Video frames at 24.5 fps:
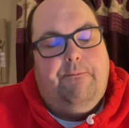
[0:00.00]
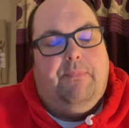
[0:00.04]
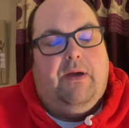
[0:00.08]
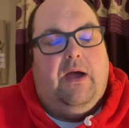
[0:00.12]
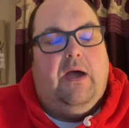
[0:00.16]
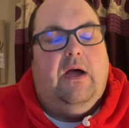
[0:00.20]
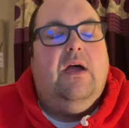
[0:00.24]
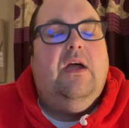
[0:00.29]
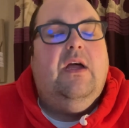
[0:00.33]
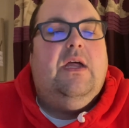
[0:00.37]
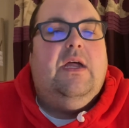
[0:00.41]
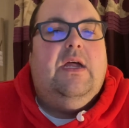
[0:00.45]

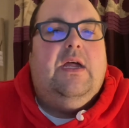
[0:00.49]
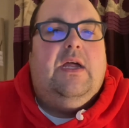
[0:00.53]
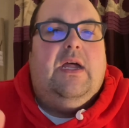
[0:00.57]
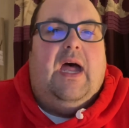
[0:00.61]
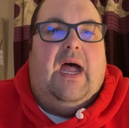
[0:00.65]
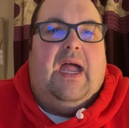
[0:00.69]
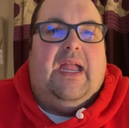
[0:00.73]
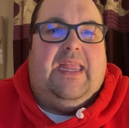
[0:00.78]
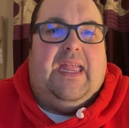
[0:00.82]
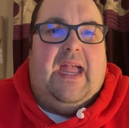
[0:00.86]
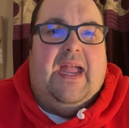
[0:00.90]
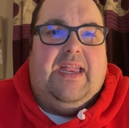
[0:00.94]
But
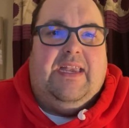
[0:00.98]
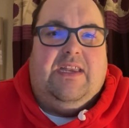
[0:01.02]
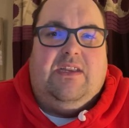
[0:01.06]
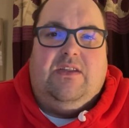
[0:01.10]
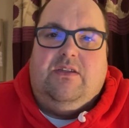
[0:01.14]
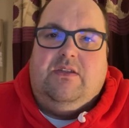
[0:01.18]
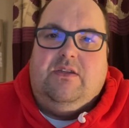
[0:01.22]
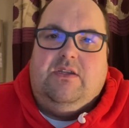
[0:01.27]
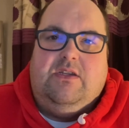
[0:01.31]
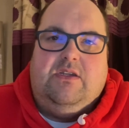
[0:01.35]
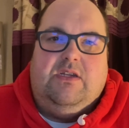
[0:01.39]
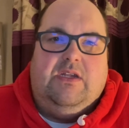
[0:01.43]
again,
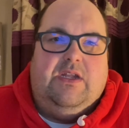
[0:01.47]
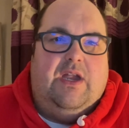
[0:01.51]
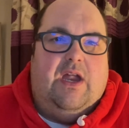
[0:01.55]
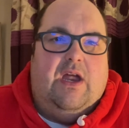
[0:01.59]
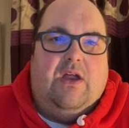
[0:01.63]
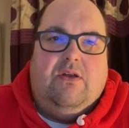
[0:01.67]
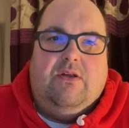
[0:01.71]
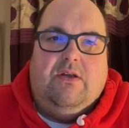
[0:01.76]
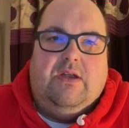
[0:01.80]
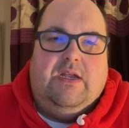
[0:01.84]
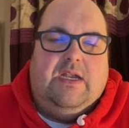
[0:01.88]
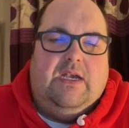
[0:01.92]
you know,
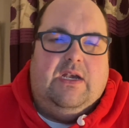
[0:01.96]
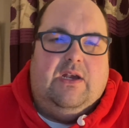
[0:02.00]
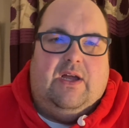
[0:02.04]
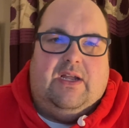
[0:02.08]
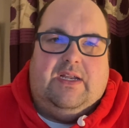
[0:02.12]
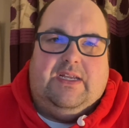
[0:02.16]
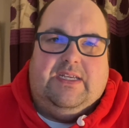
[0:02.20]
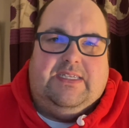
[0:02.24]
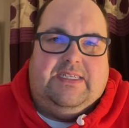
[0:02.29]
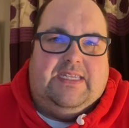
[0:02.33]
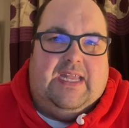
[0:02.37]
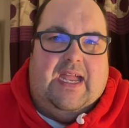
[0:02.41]

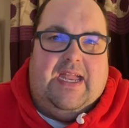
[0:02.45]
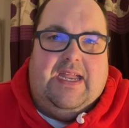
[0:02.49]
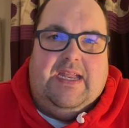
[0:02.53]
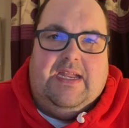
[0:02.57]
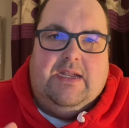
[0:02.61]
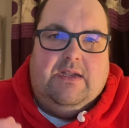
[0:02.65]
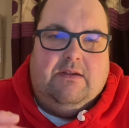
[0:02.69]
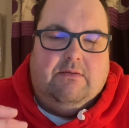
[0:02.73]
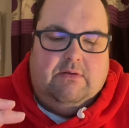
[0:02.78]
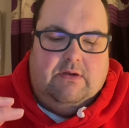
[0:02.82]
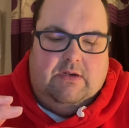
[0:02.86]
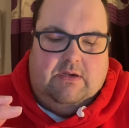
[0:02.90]
like I say,
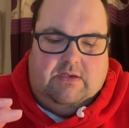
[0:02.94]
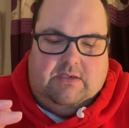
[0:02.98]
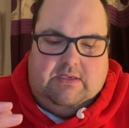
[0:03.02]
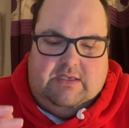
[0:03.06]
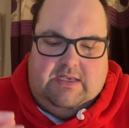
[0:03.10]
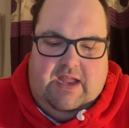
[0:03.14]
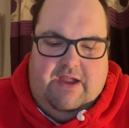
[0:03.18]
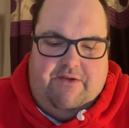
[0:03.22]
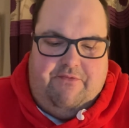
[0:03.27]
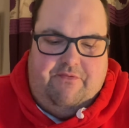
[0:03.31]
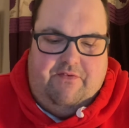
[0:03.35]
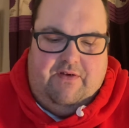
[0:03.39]

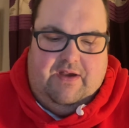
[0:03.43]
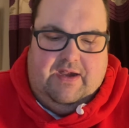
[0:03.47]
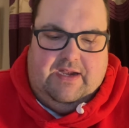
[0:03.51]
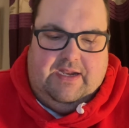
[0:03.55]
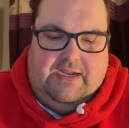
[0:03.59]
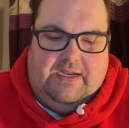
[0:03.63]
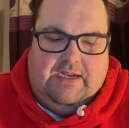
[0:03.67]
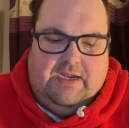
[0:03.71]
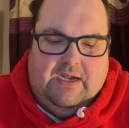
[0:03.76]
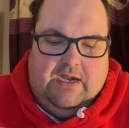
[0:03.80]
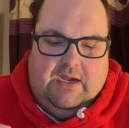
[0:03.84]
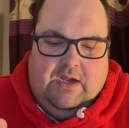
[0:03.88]

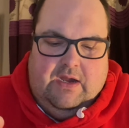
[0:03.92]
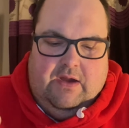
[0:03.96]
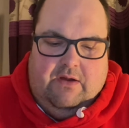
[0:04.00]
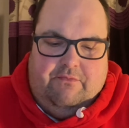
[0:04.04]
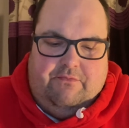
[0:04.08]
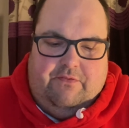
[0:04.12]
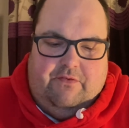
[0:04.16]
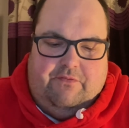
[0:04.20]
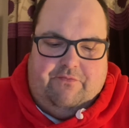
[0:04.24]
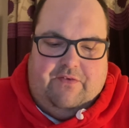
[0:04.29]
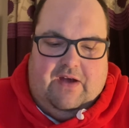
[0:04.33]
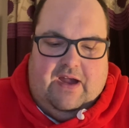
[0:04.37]
definitely
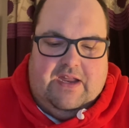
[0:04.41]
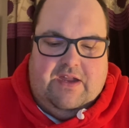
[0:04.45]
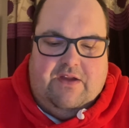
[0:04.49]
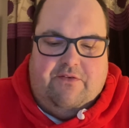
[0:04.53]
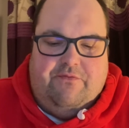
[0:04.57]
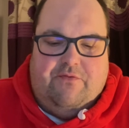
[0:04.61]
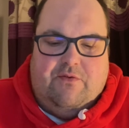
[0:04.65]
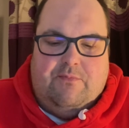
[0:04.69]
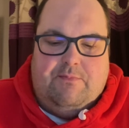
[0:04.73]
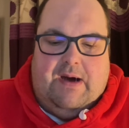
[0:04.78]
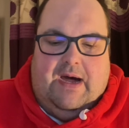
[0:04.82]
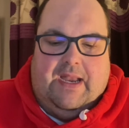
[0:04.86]
for value
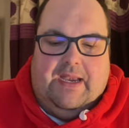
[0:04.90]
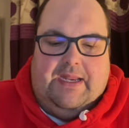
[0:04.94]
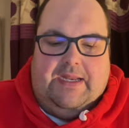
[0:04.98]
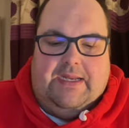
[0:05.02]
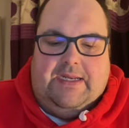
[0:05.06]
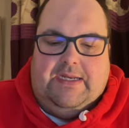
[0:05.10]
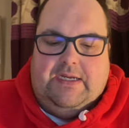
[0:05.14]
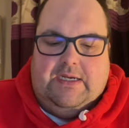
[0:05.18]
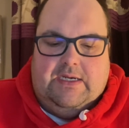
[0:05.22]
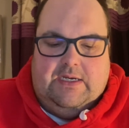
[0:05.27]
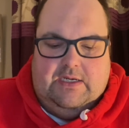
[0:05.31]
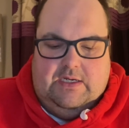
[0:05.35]
for
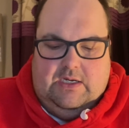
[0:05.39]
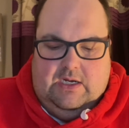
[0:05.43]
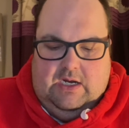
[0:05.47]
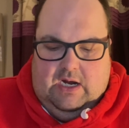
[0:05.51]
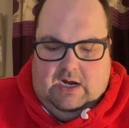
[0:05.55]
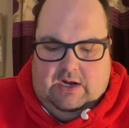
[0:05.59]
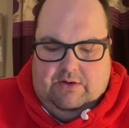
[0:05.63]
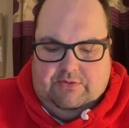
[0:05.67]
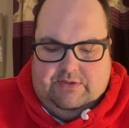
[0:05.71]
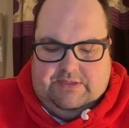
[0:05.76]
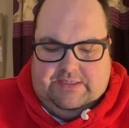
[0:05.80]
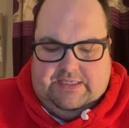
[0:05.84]
money,
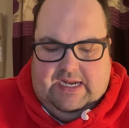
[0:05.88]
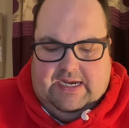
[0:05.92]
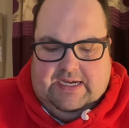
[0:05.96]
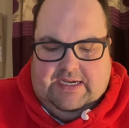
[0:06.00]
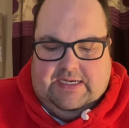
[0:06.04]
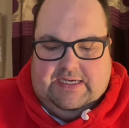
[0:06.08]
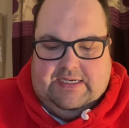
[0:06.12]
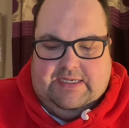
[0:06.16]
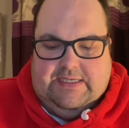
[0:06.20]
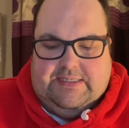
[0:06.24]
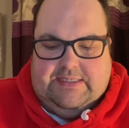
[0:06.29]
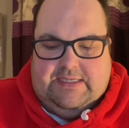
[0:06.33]
I would say
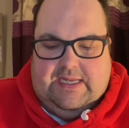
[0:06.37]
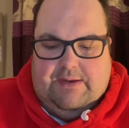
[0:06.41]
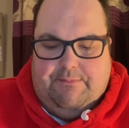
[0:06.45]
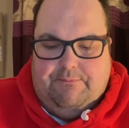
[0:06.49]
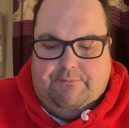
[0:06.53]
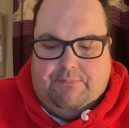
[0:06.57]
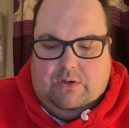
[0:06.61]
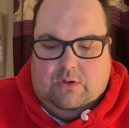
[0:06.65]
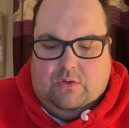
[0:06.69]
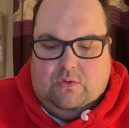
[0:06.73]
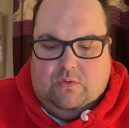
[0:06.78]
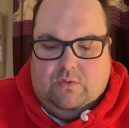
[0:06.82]
that this
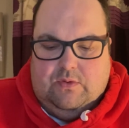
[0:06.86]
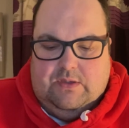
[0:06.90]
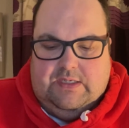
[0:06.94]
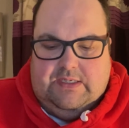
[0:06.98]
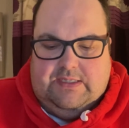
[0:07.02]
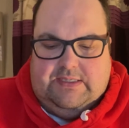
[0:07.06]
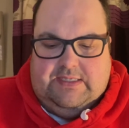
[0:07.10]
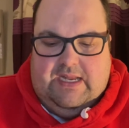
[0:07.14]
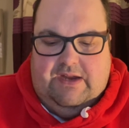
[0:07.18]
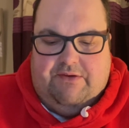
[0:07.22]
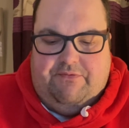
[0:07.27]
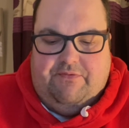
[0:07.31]
gimbal
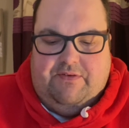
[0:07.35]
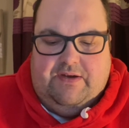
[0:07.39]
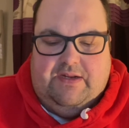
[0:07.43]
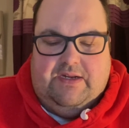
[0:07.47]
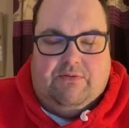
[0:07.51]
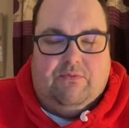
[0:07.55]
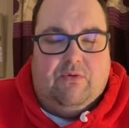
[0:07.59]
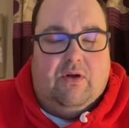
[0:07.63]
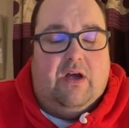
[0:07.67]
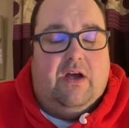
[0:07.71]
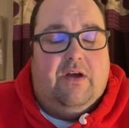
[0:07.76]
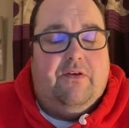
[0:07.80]
is definitely
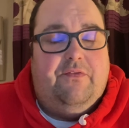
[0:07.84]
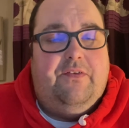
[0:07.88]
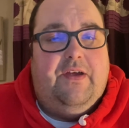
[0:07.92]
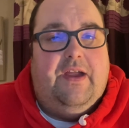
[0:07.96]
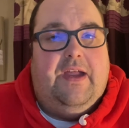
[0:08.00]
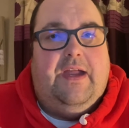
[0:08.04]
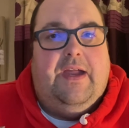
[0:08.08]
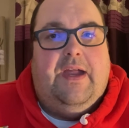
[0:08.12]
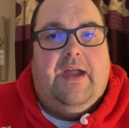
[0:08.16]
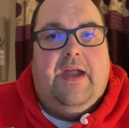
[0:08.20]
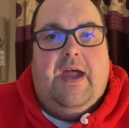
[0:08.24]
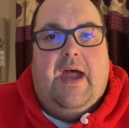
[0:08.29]
worth
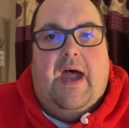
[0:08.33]
it.